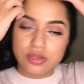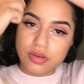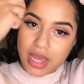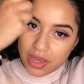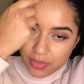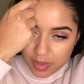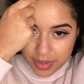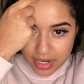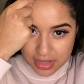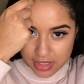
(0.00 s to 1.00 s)
I want to
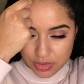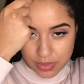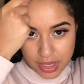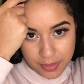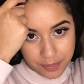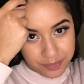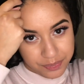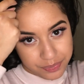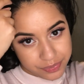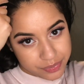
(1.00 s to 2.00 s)
part it this way.
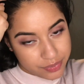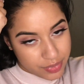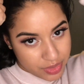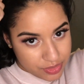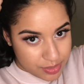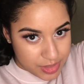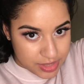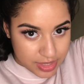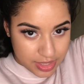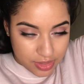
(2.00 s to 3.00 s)
So I'm just
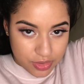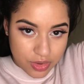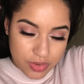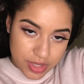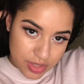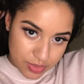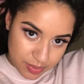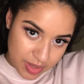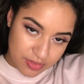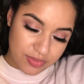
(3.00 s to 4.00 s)
gonna go in with
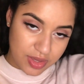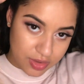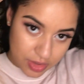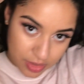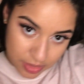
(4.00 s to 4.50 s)
my finger.